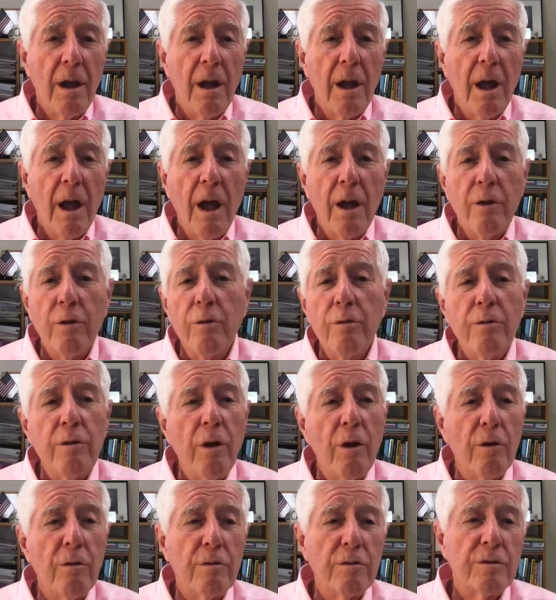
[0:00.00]
And who
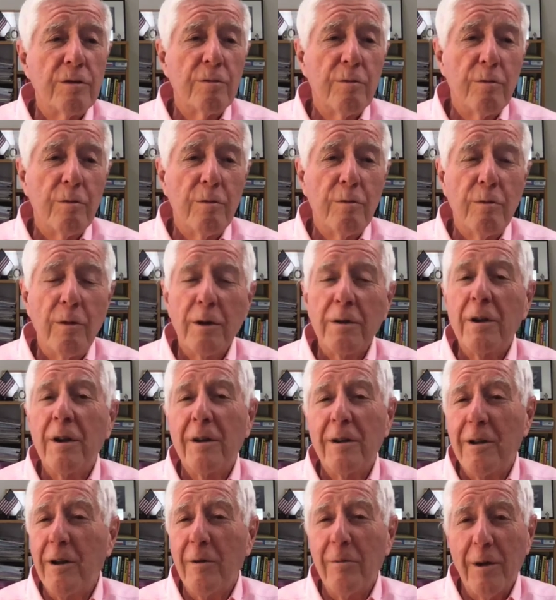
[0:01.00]
knows what can
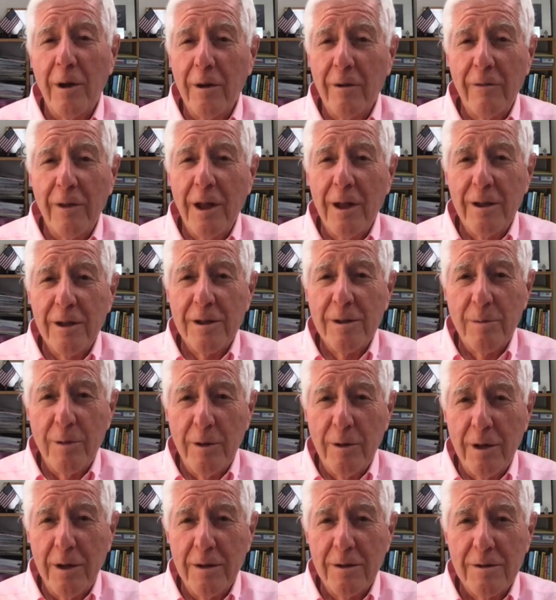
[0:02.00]
come out of that
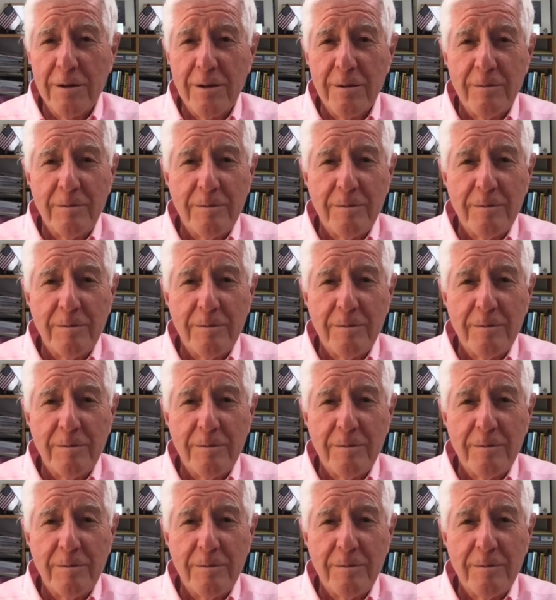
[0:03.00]
experience.